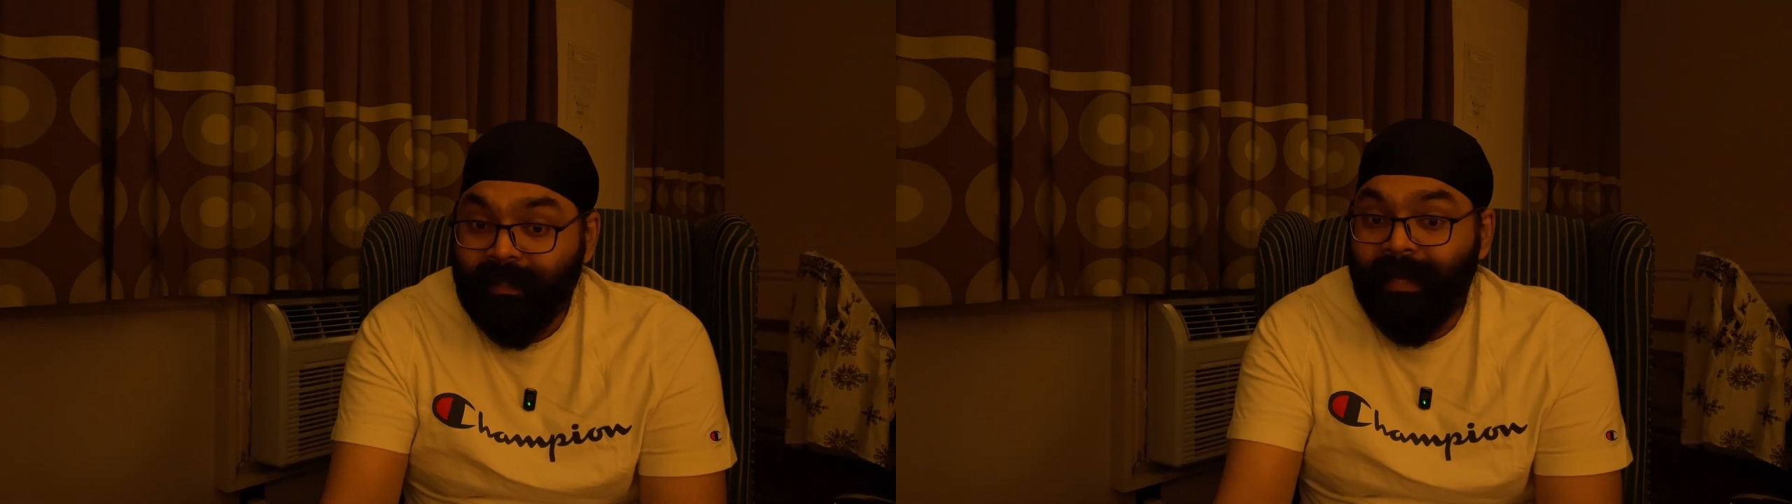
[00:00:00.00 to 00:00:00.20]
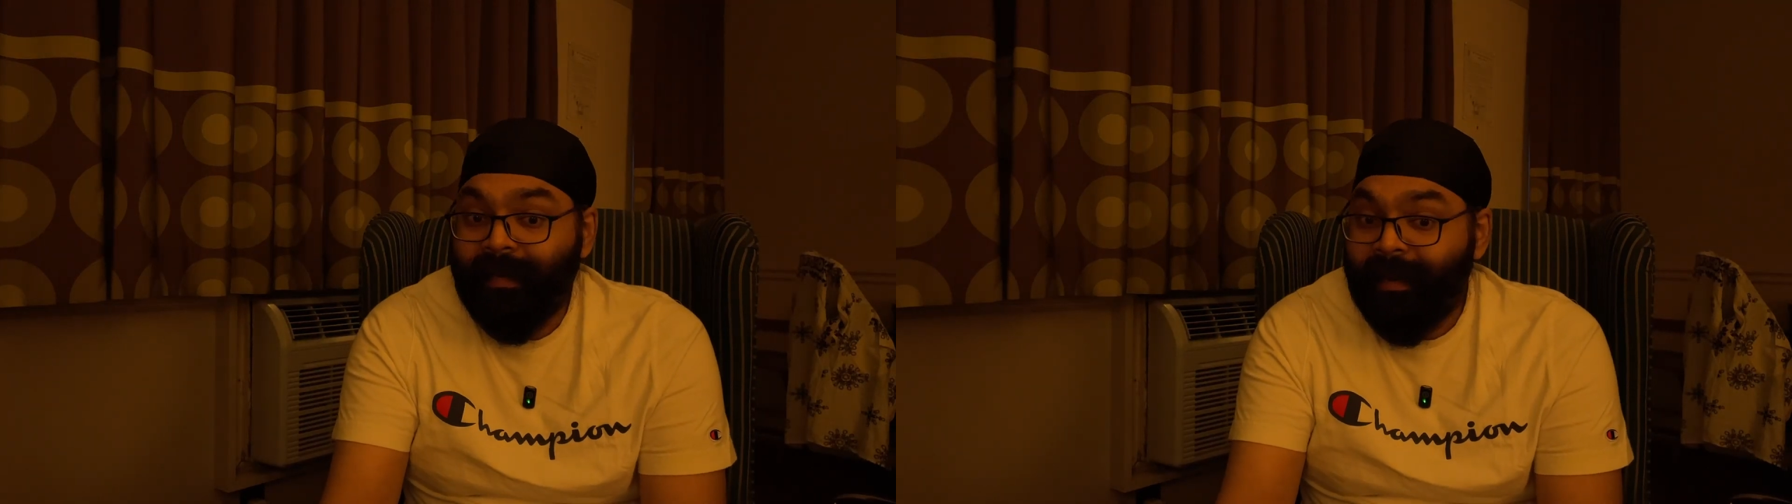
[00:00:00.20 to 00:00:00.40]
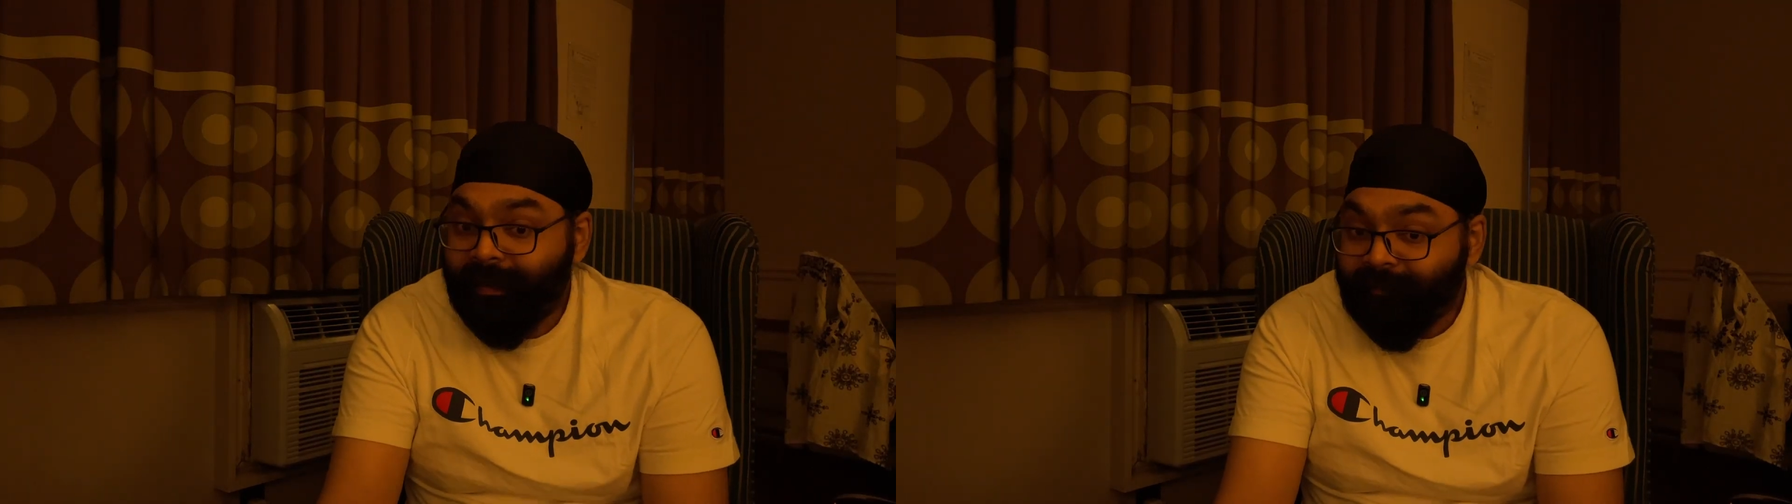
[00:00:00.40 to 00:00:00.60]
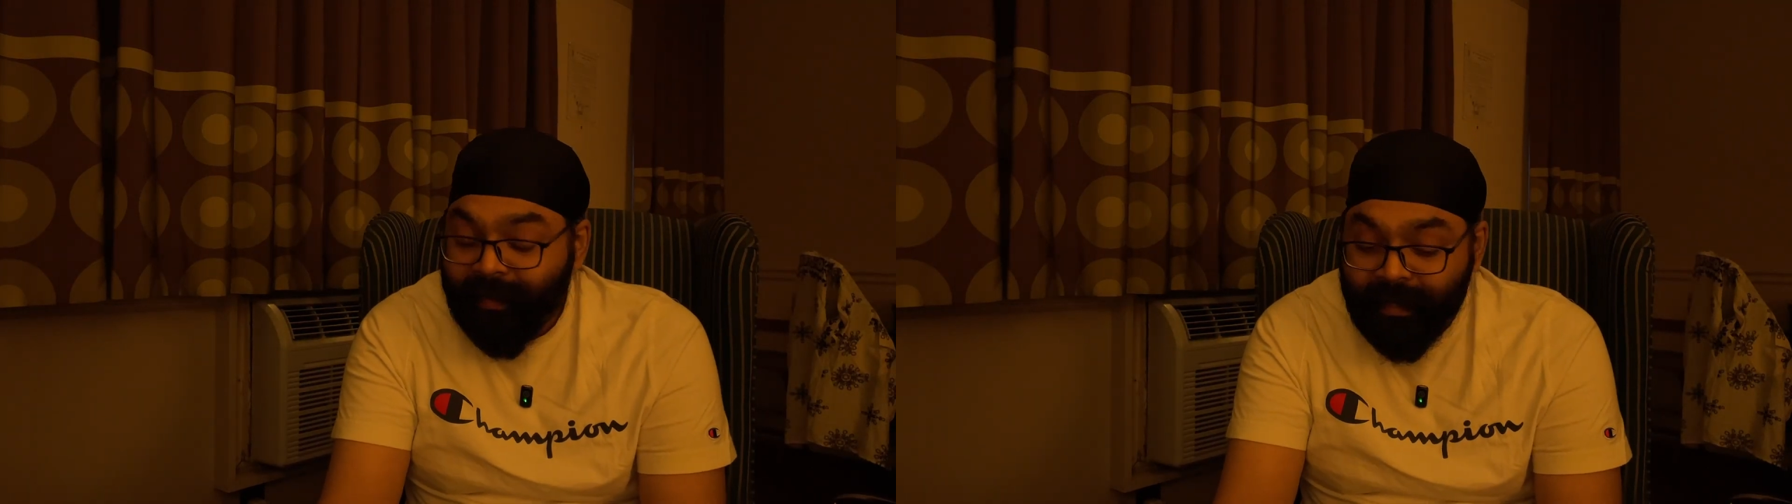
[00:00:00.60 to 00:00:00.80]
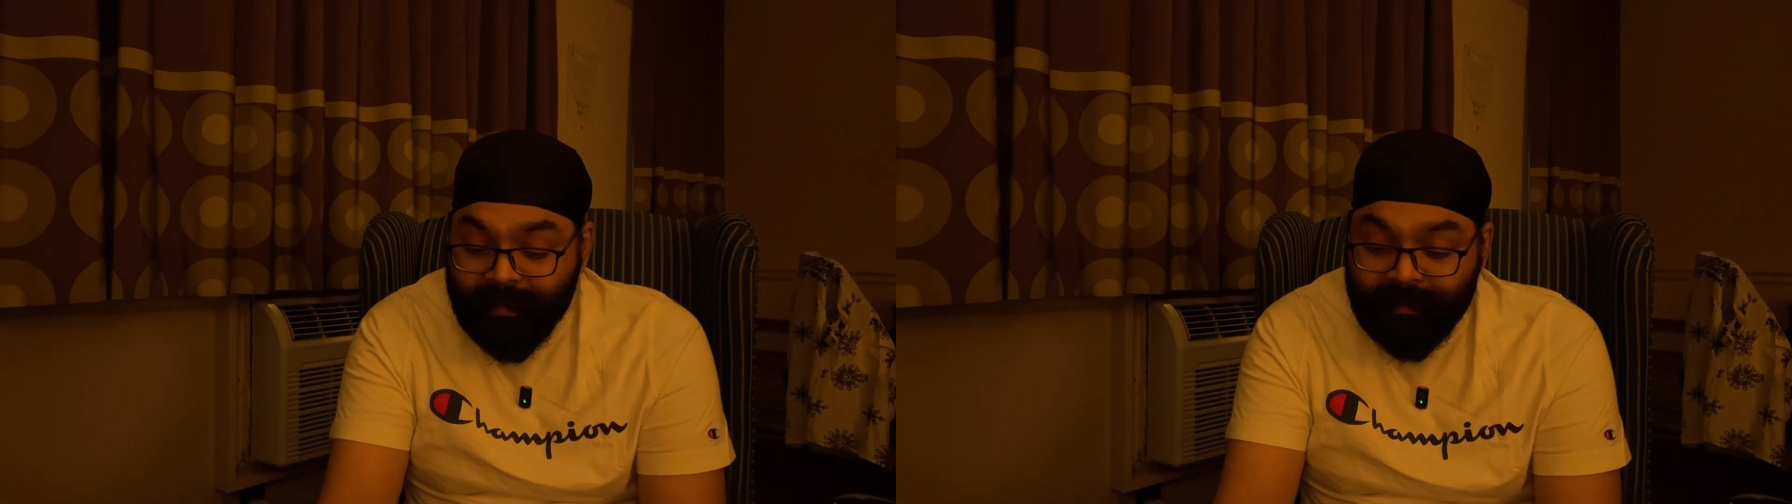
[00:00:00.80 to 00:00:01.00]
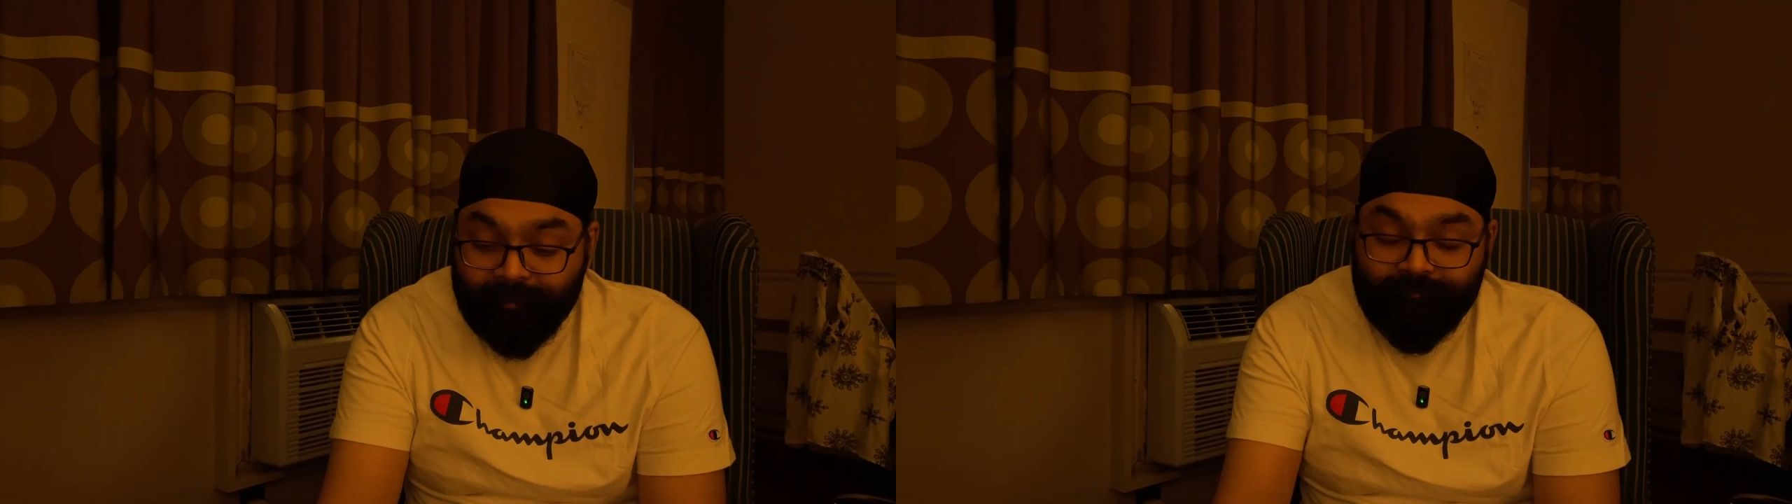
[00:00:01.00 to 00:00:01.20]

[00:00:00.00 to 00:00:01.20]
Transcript: an interface.